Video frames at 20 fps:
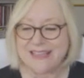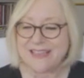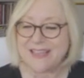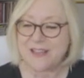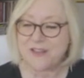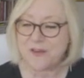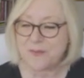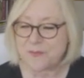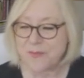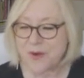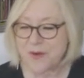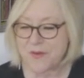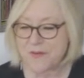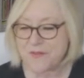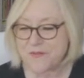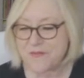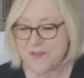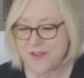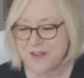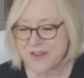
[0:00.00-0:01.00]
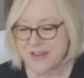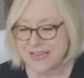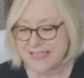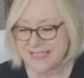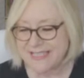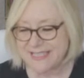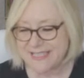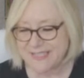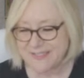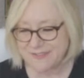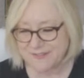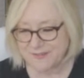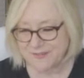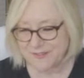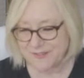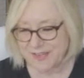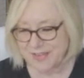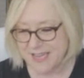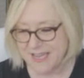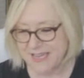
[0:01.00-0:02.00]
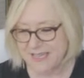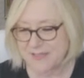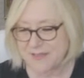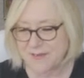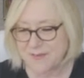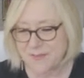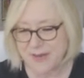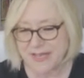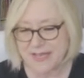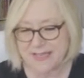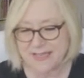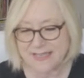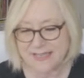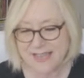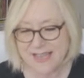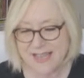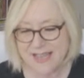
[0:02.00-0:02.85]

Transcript: that you're both very different, but